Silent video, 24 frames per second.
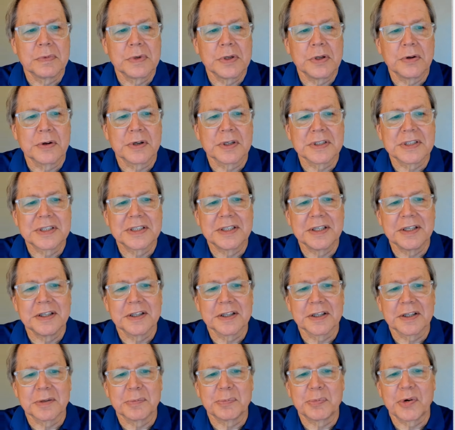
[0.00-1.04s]
you can see
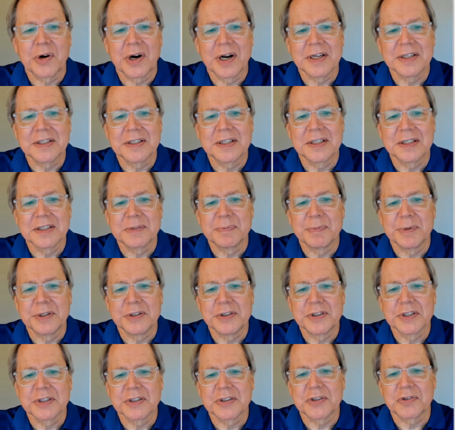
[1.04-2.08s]
that the price has been
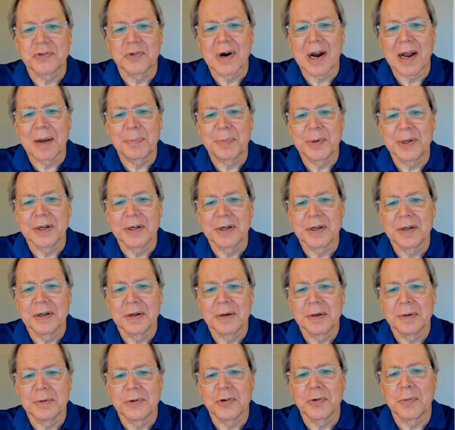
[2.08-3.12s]
just dropping
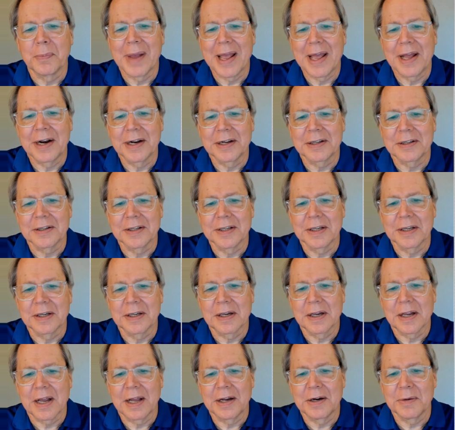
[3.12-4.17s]
dramatically,
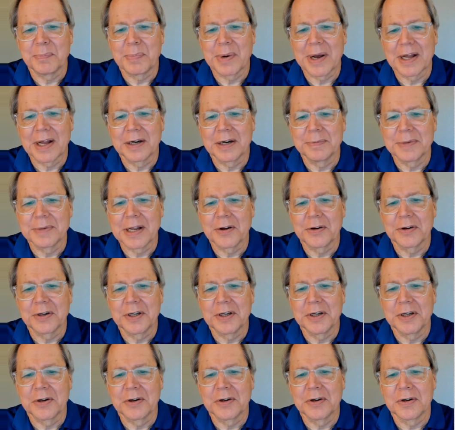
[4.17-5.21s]
kind of bottomed out
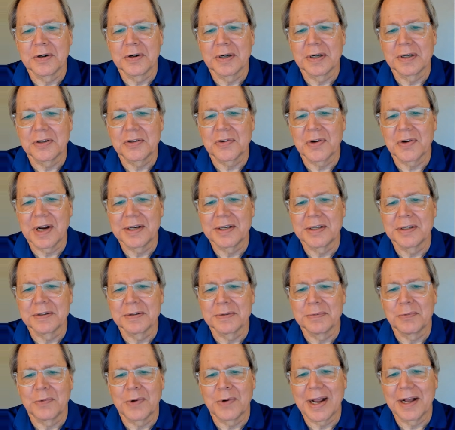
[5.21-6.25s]
here, tried to
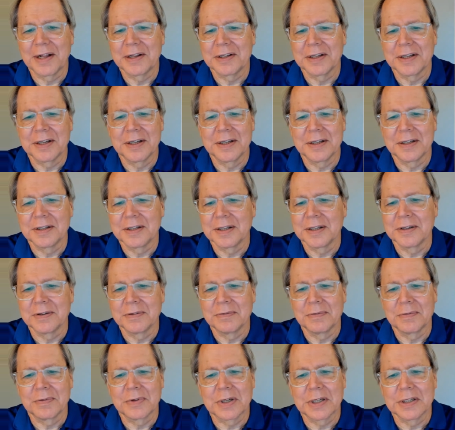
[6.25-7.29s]
rally, and
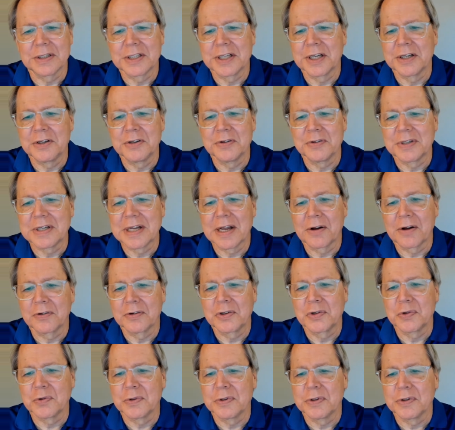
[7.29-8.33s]
then continued down
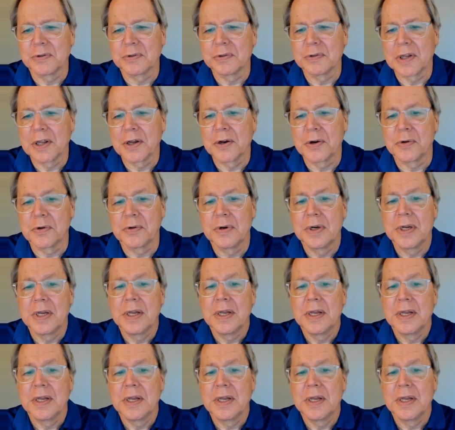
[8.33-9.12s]
to a new low.